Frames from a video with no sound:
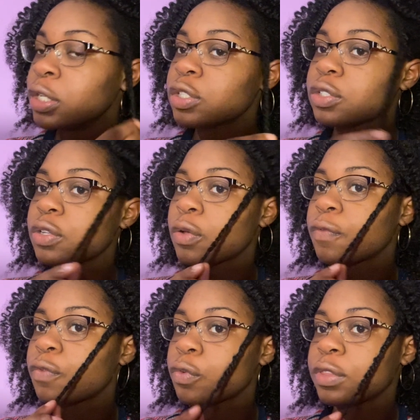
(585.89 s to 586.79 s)
so
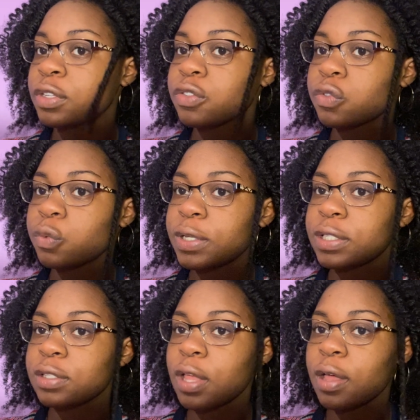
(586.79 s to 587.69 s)
for this
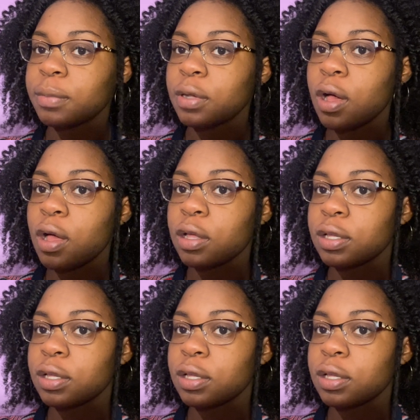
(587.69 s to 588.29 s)
twist, I'm not